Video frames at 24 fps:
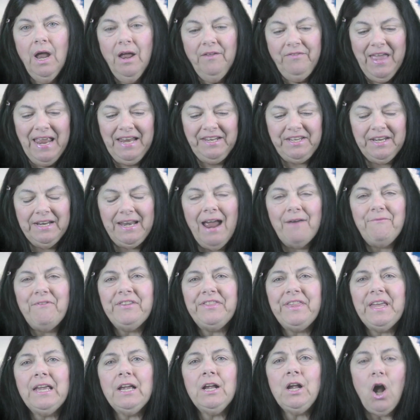They did
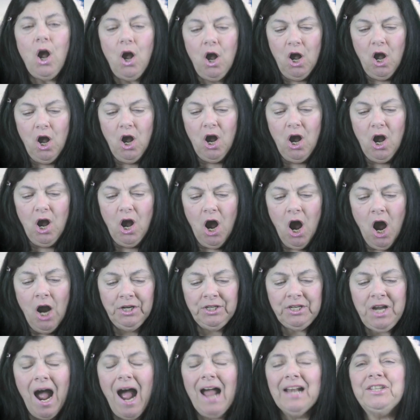everything
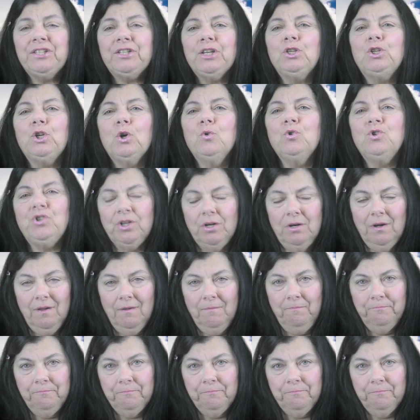unconstitutional.